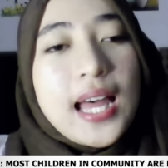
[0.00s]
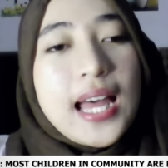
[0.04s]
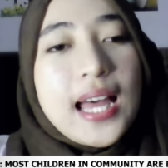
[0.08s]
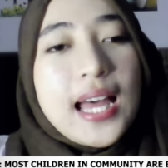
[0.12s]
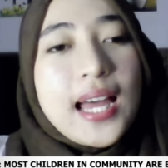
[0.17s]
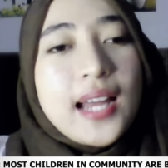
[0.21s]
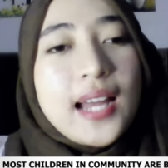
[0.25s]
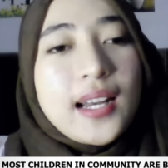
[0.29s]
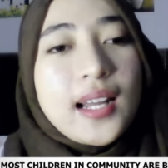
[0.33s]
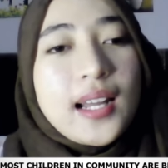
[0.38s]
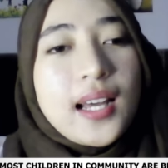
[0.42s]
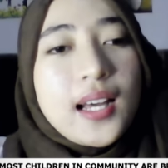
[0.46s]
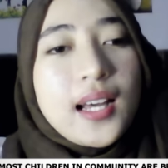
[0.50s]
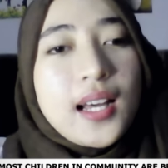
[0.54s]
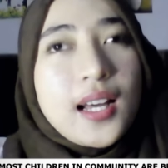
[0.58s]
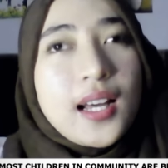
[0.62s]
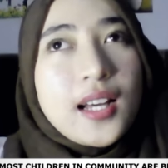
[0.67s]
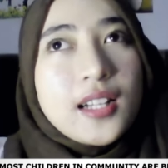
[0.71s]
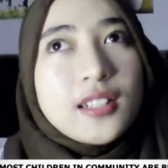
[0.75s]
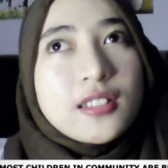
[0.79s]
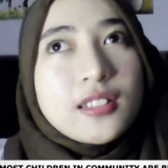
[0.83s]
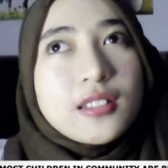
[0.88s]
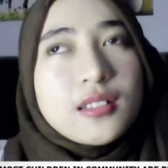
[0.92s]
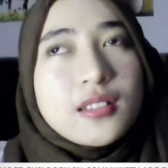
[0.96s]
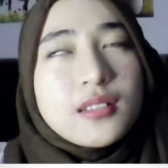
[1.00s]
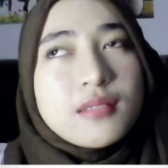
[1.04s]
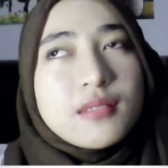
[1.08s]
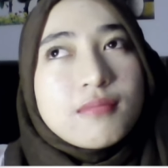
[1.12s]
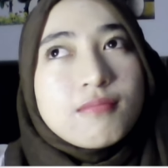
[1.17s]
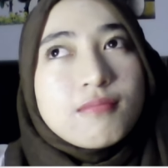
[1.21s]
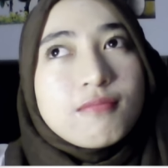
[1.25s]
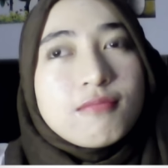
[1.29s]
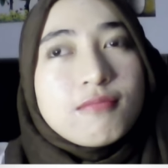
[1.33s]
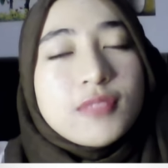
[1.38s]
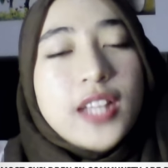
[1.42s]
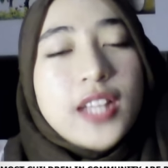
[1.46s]
And
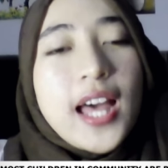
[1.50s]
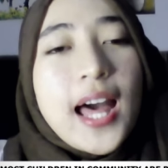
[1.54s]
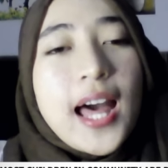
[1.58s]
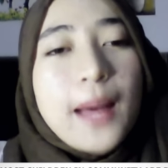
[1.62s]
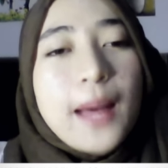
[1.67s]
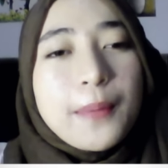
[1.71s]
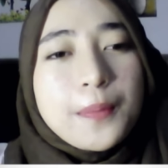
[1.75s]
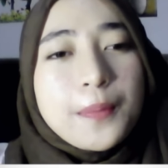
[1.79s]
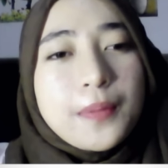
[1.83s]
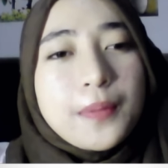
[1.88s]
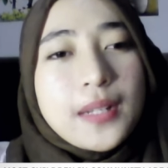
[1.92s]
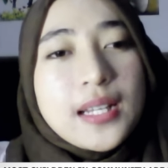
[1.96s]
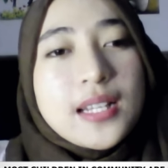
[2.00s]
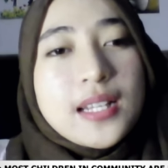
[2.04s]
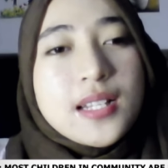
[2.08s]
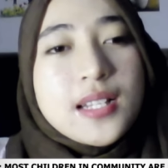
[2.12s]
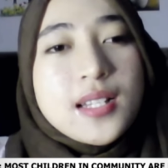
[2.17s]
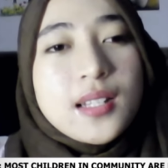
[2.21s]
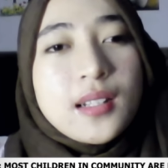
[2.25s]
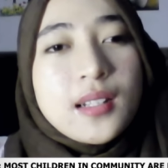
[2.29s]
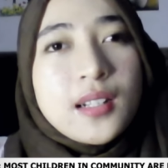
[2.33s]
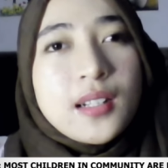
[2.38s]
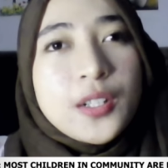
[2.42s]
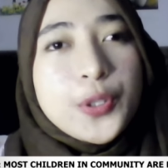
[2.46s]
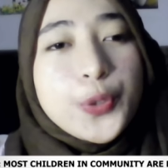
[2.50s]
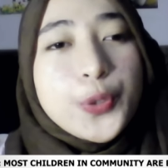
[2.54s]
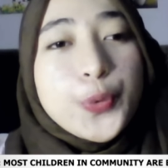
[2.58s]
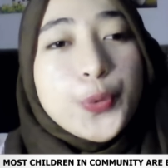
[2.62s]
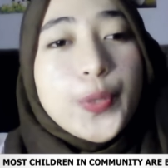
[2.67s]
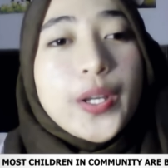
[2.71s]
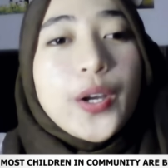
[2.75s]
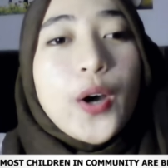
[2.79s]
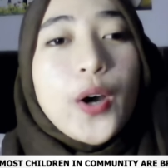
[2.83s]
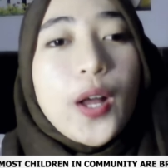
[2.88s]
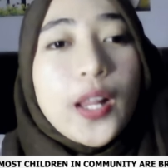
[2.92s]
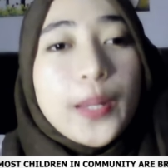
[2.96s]
the Happy Place
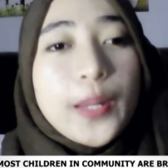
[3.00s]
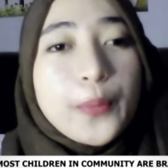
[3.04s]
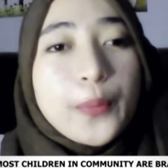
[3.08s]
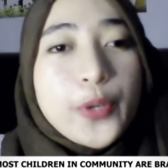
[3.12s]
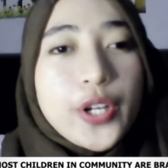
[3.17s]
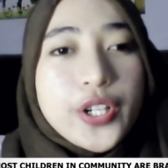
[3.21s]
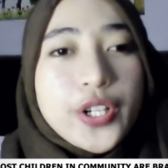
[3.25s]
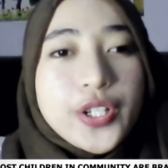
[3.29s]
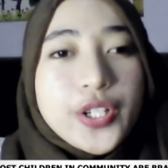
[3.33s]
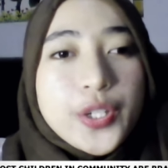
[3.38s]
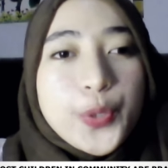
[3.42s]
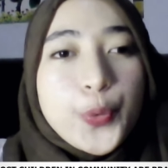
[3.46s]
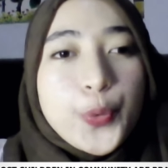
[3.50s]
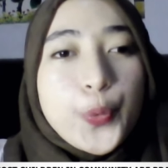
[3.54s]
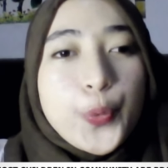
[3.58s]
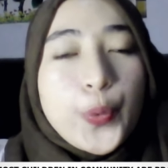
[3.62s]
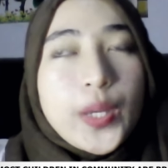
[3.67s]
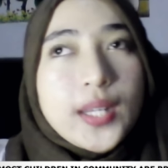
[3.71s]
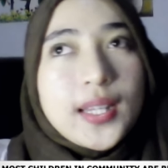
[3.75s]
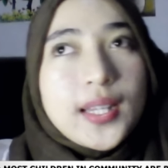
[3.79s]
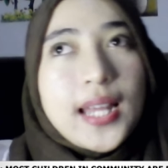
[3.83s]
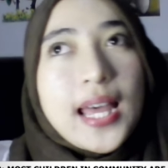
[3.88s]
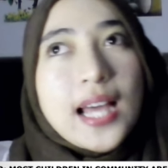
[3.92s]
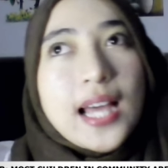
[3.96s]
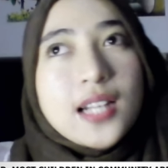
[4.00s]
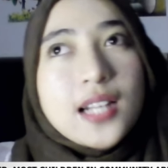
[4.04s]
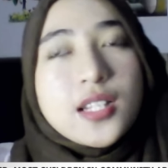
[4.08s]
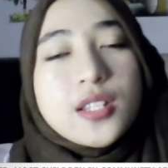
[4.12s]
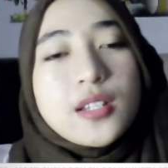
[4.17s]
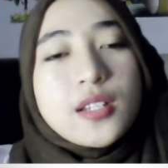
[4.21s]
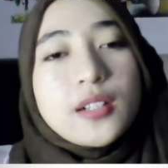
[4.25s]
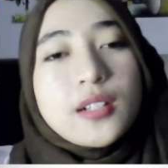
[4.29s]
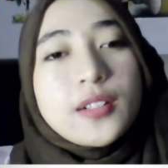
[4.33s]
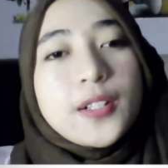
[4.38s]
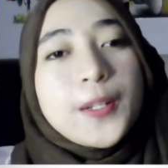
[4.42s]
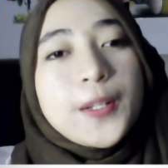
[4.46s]
doing collaboration with
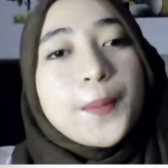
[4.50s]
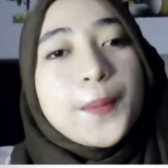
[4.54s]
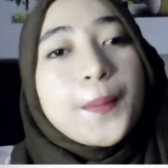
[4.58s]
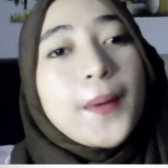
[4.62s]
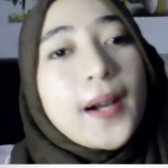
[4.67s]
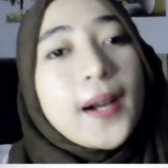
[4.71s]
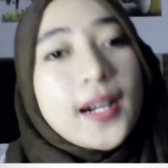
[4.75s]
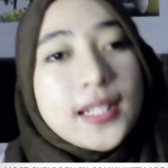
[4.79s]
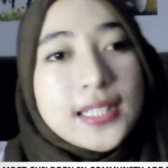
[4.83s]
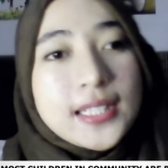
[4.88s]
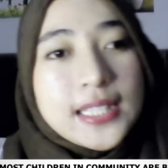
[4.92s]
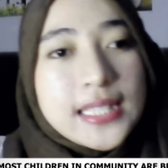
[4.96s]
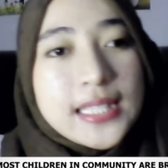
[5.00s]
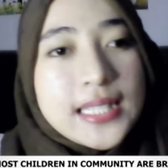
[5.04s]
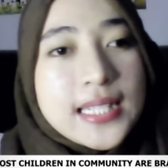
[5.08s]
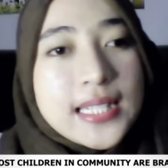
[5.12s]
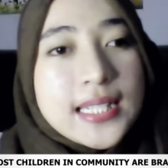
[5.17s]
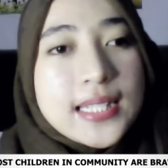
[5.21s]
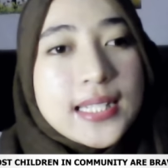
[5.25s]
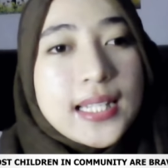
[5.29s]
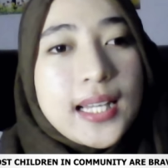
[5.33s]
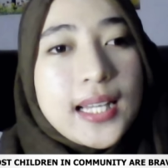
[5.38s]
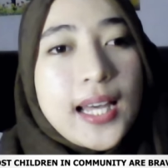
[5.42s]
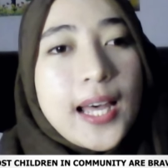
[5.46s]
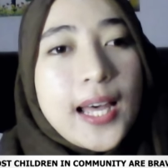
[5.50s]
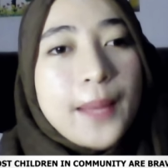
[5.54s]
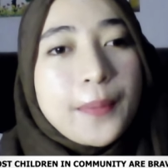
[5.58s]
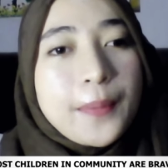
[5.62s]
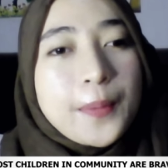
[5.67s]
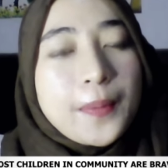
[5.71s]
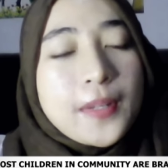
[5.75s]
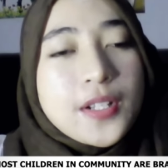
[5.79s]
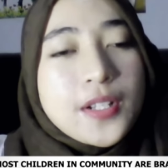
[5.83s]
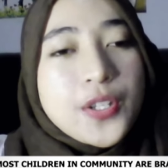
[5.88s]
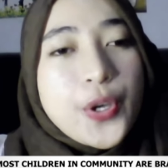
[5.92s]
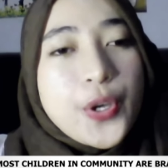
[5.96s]
external parties. The Happy
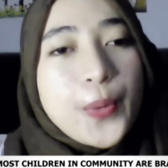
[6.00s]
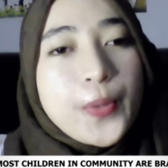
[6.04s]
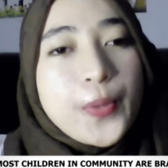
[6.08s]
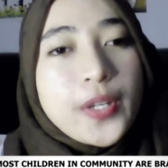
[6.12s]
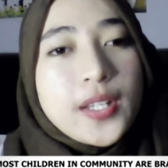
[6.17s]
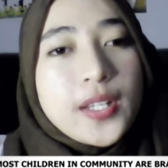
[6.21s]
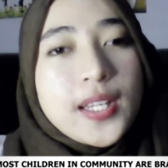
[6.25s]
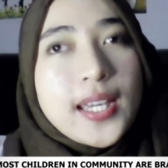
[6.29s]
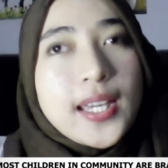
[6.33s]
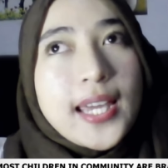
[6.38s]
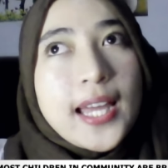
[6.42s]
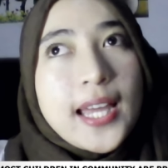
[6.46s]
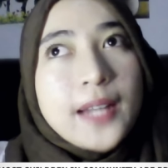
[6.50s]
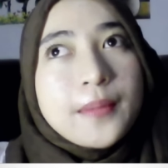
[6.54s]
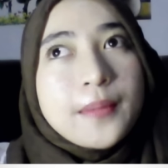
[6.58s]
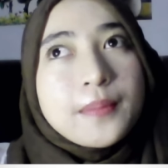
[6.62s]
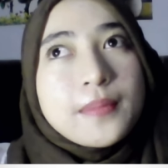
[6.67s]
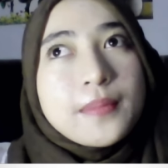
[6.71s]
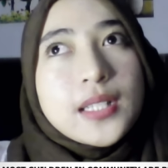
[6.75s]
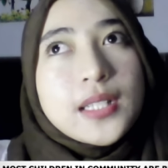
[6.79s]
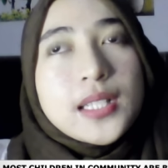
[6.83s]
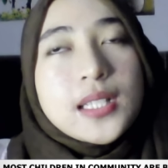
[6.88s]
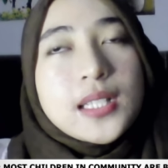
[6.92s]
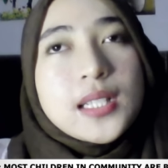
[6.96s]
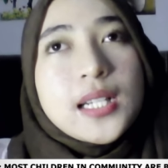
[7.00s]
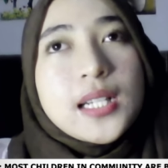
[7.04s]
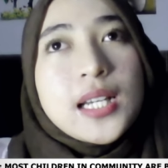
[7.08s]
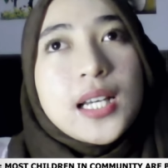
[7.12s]
Place community can be